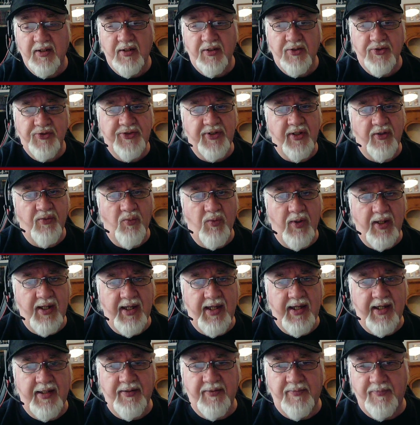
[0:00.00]
So
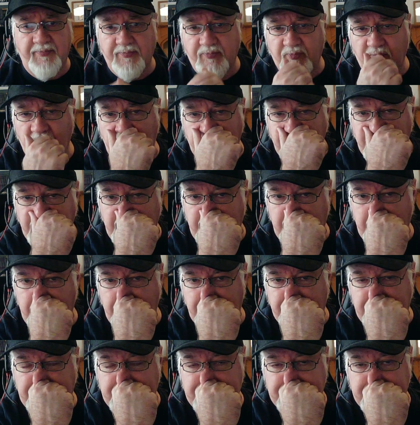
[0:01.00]
when you
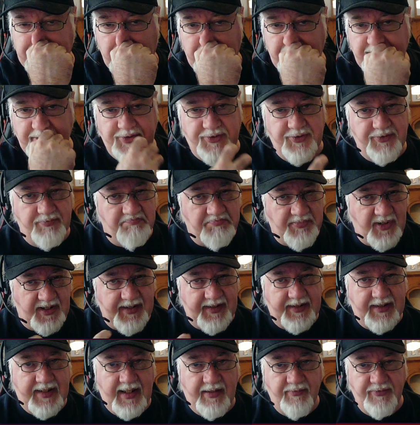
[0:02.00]
decide an
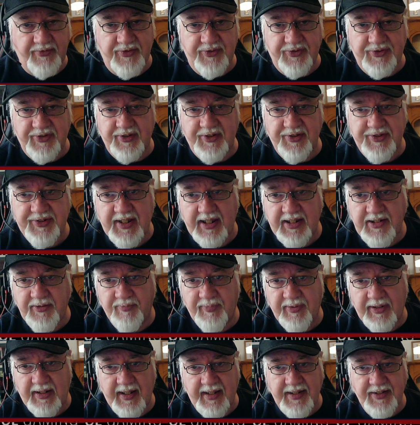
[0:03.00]
encounter is going to take
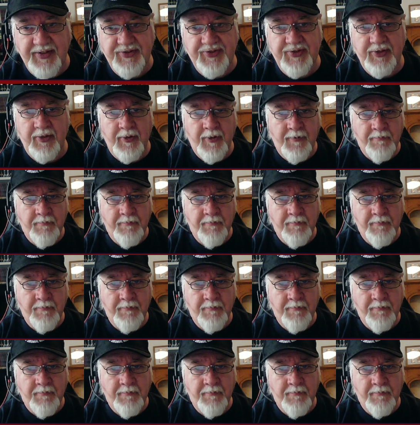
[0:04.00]
place,